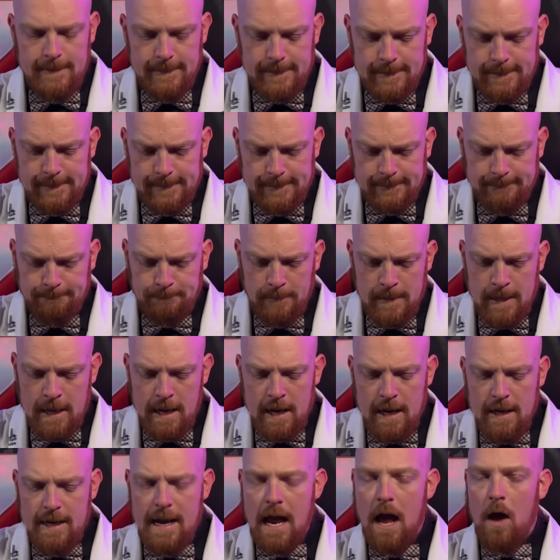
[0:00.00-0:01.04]
Um,
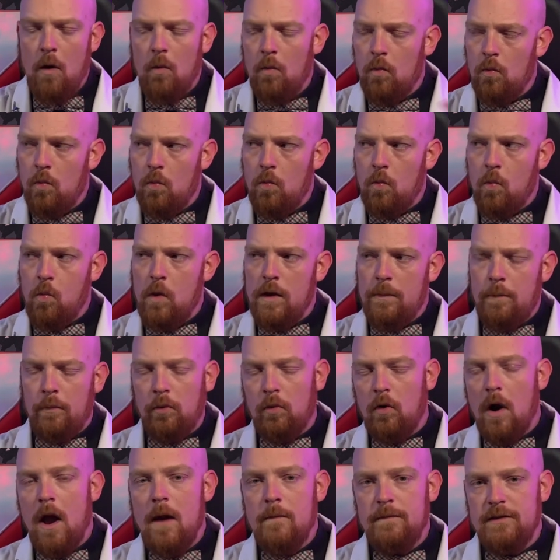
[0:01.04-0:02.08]
now, with
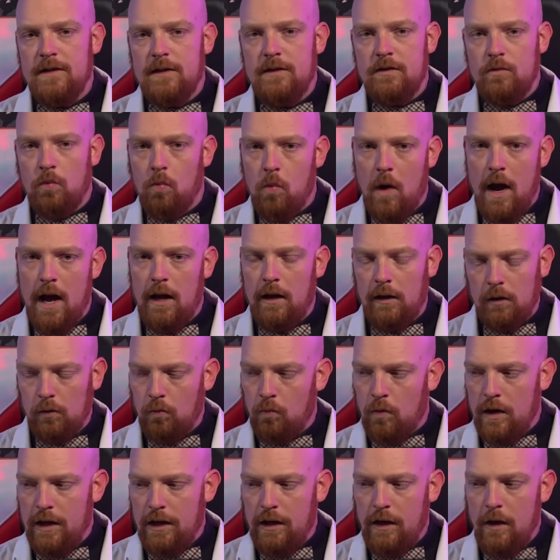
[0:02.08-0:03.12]
prompts as well,
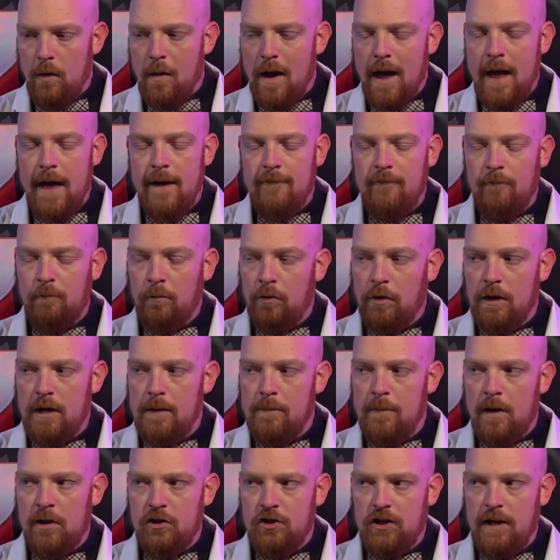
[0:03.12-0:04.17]
when you have
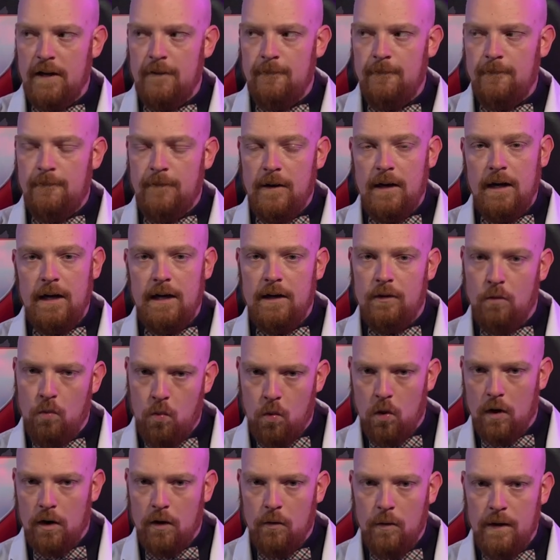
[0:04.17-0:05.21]
pretty much infinity to
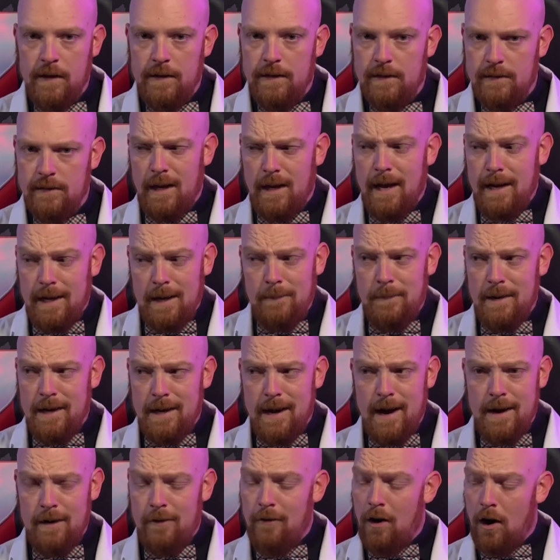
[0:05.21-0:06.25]
work with, it can be
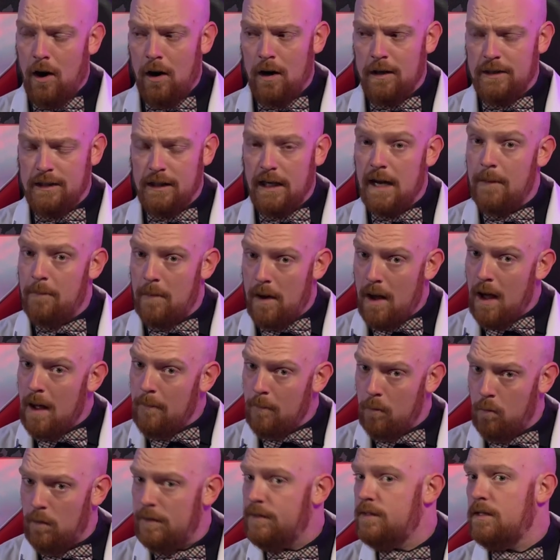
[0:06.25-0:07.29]
kind of hard to come
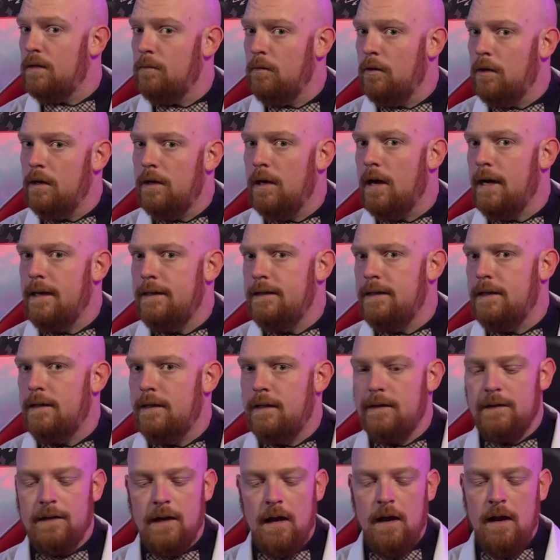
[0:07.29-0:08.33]
up with some good
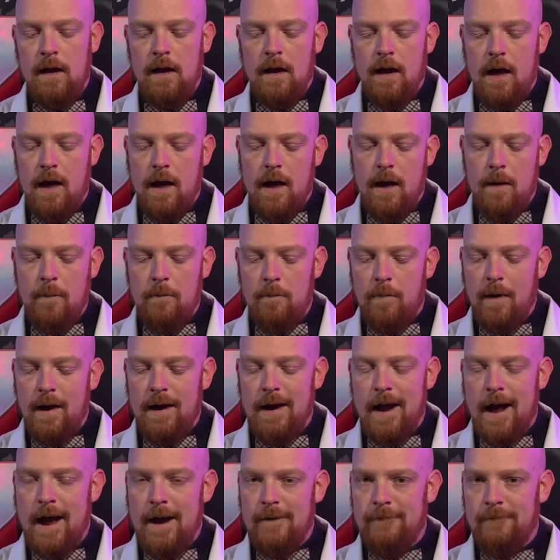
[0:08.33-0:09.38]
ideas. Uh,
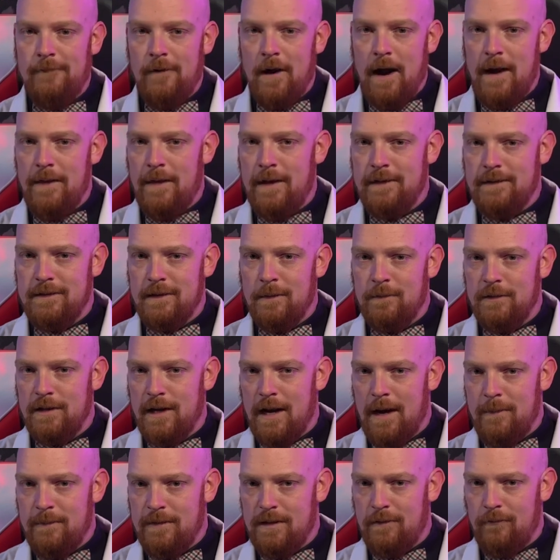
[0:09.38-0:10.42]
but I find that
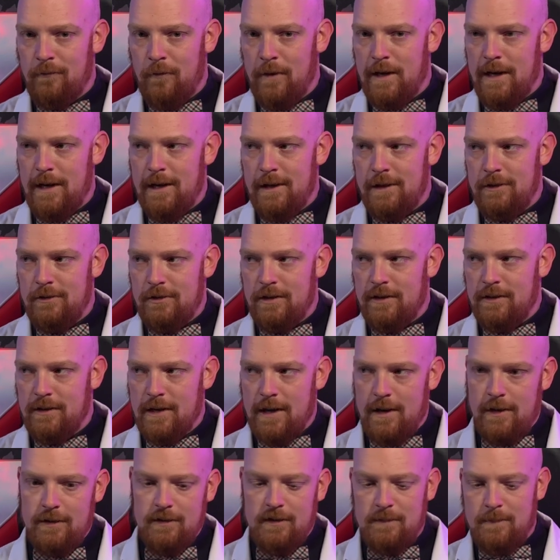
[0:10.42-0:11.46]
sometimes if we can just
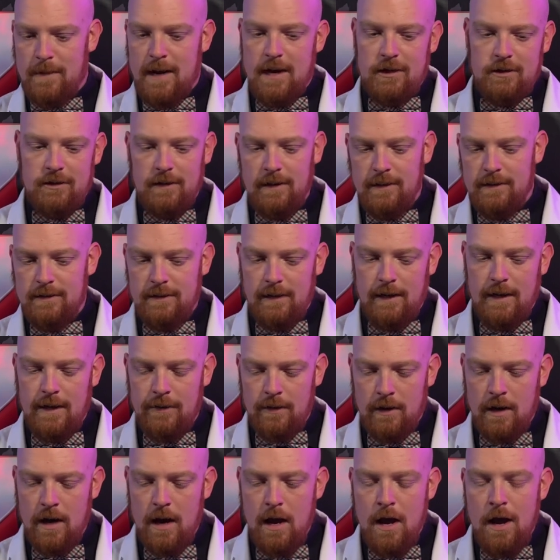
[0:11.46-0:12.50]
kind of smash things
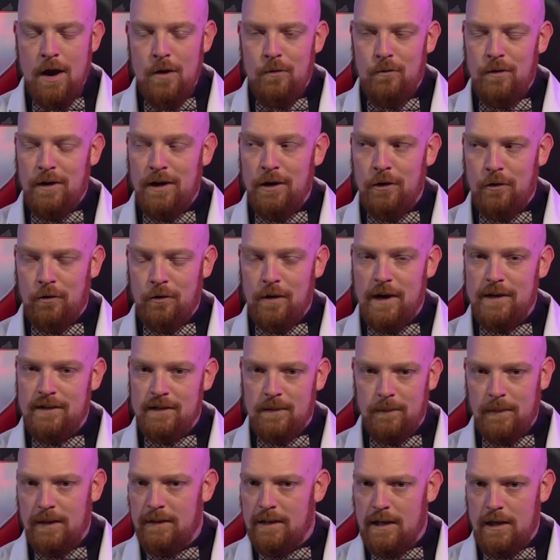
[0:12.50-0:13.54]
together, we can create
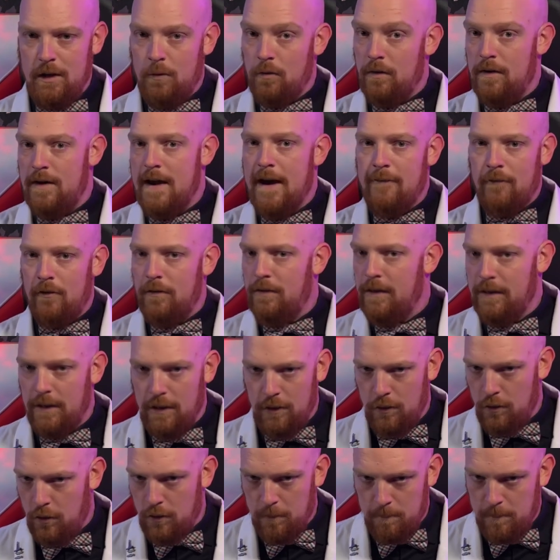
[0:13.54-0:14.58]
something that you were never
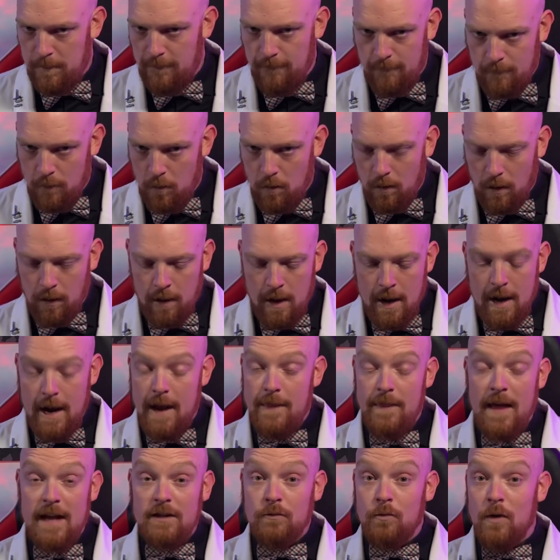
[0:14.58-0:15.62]
thinking it could before.
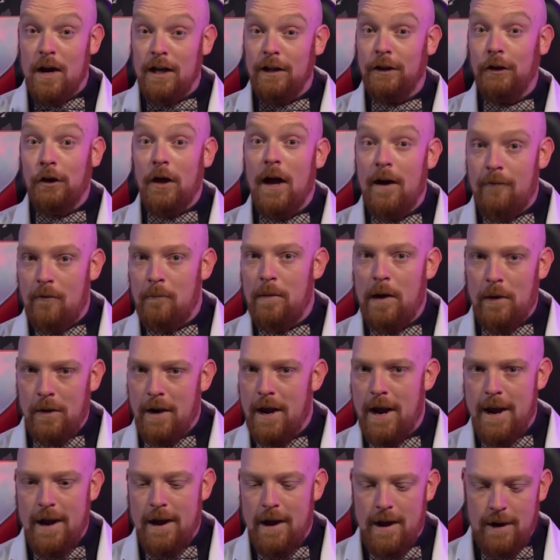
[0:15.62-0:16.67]
And that's what I love
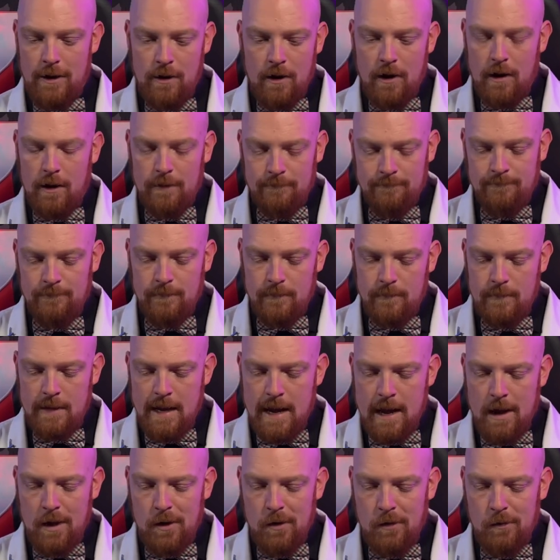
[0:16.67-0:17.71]
about AI art.
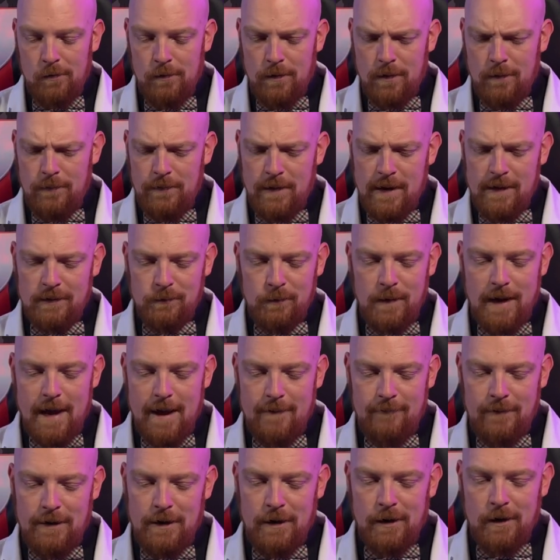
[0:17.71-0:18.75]
Now, the things we
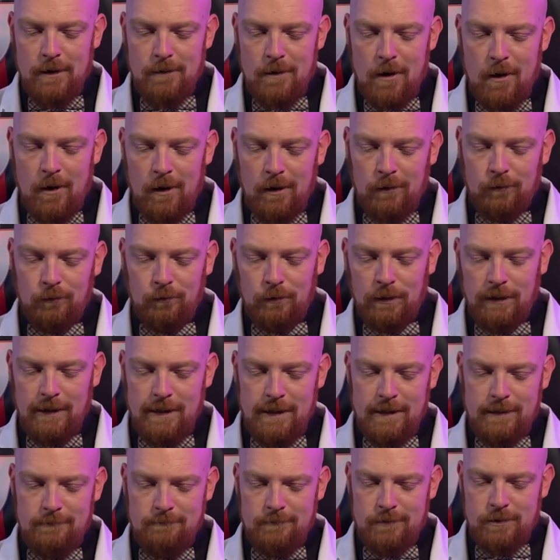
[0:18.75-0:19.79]
have here aren't
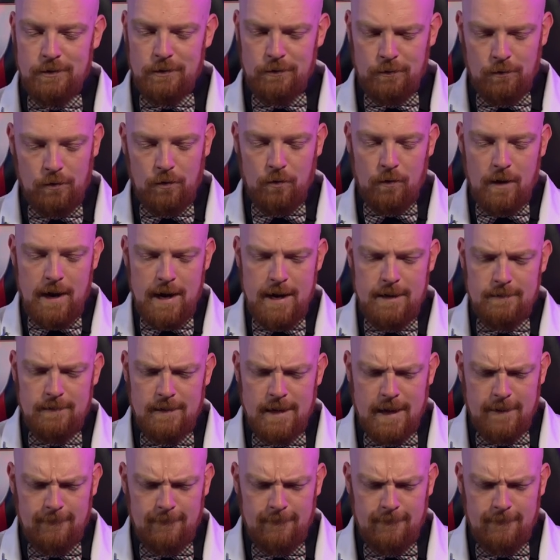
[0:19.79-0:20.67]
really too great.